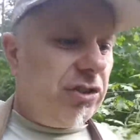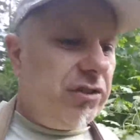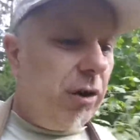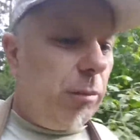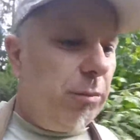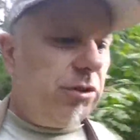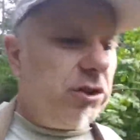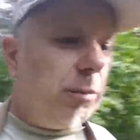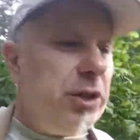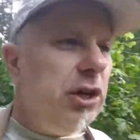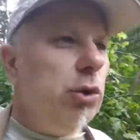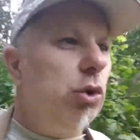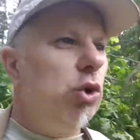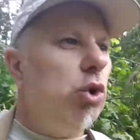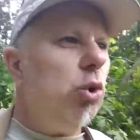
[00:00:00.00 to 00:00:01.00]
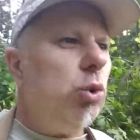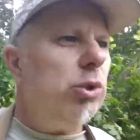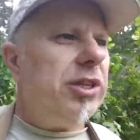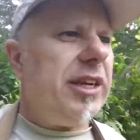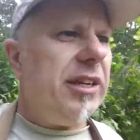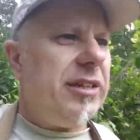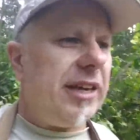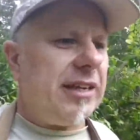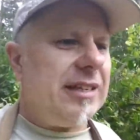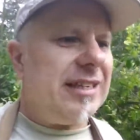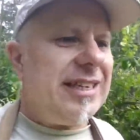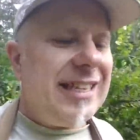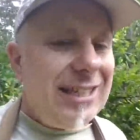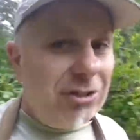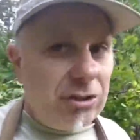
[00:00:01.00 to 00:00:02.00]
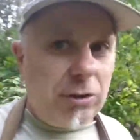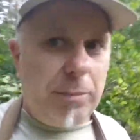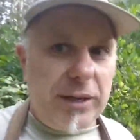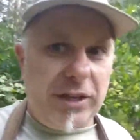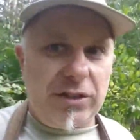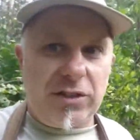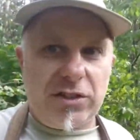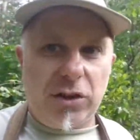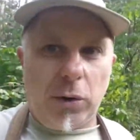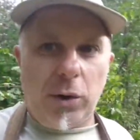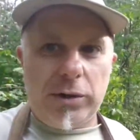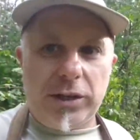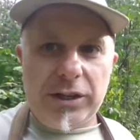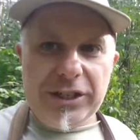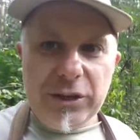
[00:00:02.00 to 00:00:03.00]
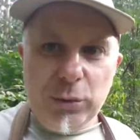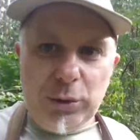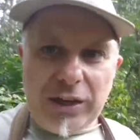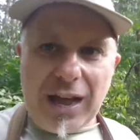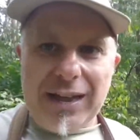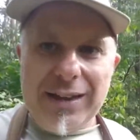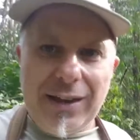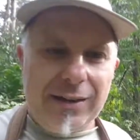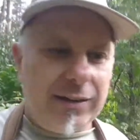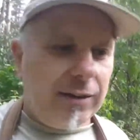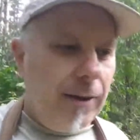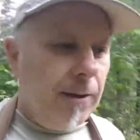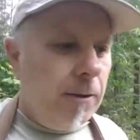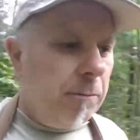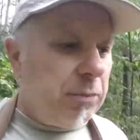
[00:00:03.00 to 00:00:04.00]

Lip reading: some new routine that needs to be installed, a new diet,